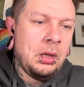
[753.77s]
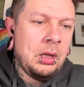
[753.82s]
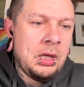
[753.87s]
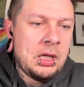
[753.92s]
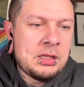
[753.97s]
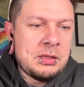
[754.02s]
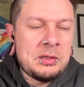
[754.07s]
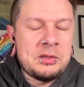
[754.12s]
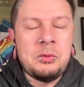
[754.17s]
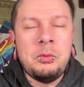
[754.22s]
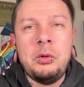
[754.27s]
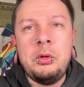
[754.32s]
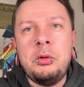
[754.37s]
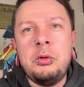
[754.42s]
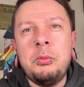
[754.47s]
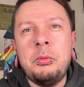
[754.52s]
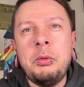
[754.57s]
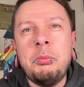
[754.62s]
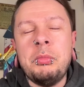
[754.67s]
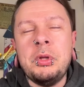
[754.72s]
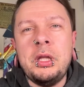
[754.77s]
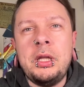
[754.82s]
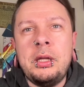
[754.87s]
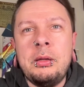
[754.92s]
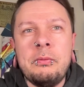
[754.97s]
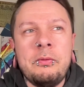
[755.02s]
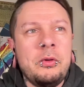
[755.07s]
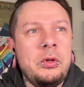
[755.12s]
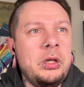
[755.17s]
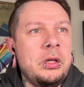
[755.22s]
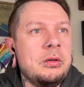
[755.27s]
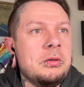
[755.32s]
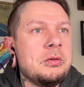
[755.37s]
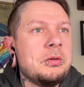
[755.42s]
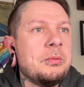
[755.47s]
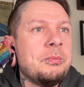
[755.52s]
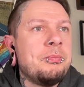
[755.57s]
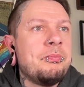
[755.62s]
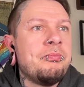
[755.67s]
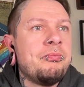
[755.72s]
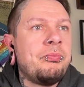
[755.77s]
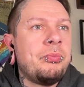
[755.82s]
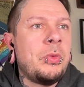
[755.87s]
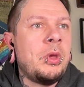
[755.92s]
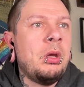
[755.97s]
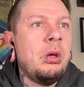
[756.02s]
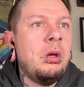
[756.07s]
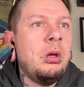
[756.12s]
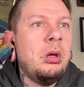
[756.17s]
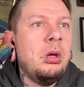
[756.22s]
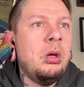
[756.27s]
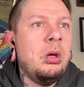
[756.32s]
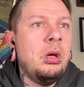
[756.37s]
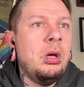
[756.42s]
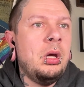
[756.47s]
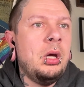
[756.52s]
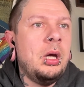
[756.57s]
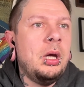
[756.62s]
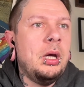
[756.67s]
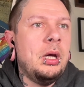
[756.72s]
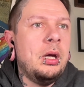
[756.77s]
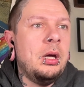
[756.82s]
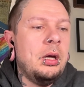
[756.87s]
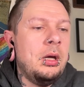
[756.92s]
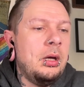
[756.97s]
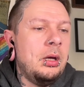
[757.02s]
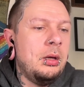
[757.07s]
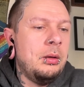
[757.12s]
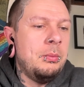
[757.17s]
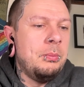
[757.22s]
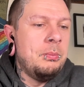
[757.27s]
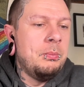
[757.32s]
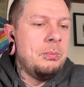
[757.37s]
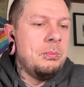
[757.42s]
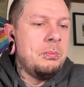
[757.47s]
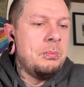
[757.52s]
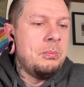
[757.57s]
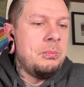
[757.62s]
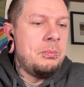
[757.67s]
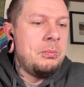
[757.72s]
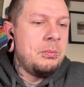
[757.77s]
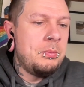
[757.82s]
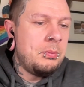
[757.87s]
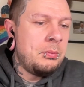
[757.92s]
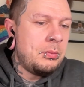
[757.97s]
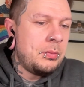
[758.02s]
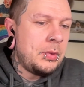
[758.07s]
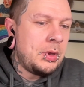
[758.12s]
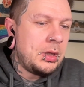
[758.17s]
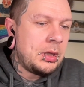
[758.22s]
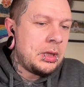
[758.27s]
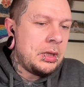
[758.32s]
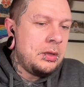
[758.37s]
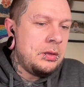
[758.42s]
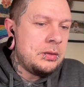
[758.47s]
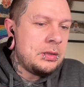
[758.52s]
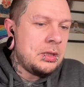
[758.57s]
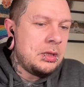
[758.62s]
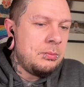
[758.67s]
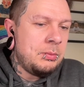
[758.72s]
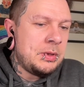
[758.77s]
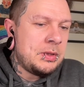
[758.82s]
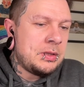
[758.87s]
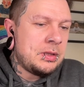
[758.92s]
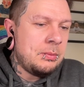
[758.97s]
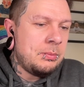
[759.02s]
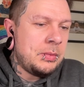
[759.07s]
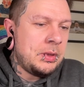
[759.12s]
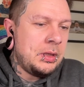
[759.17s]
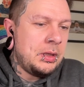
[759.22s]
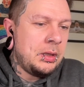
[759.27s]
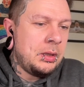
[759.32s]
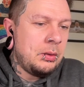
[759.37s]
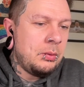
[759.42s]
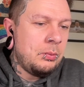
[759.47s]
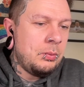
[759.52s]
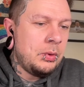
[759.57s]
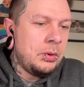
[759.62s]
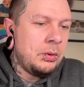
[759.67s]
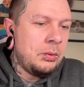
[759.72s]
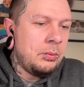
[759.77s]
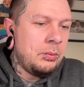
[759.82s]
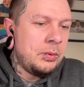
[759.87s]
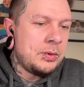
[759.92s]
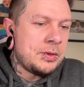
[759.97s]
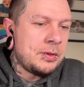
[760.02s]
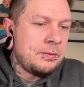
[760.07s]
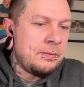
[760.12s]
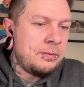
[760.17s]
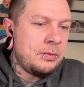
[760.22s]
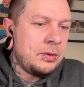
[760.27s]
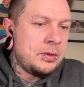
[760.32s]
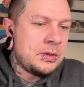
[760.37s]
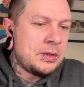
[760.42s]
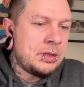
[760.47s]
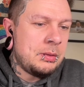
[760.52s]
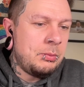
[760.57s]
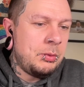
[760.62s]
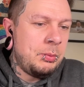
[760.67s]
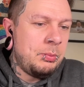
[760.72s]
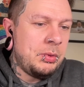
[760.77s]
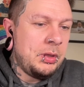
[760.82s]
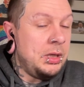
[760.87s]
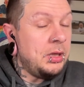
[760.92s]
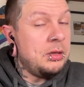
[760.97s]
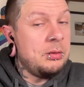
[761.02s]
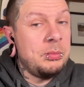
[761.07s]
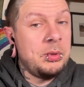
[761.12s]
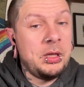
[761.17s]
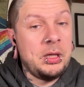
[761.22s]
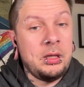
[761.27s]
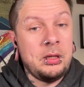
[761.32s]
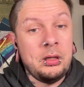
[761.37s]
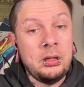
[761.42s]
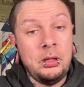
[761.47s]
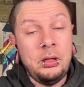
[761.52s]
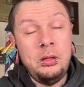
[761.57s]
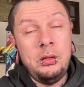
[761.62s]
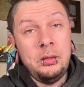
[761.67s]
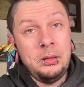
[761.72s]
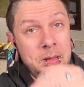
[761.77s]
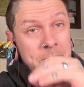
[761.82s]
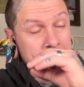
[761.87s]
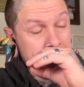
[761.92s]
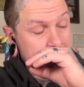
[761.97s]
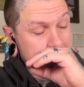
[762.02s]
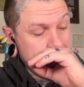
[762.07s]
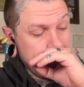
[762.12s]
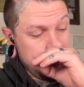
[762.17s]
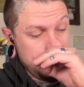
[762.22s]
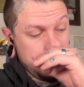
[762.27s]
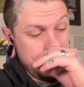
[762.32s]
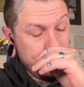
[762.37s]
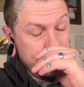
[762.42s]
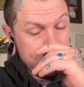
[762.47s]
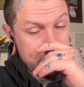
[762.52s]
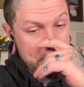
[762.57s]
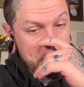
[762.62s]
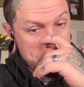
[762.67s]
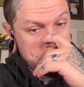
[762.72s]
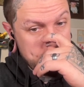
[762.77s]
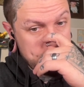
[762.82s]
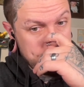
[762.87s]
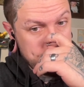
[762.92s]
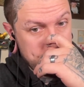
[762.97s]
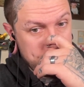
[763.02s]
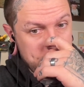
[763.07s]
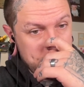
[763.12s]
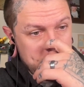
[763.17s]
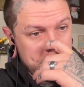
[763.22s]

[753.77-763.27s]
Especially when you've been playing them for years. Can you tell me something? When was the first time you played the piano? Oh, that's a good question.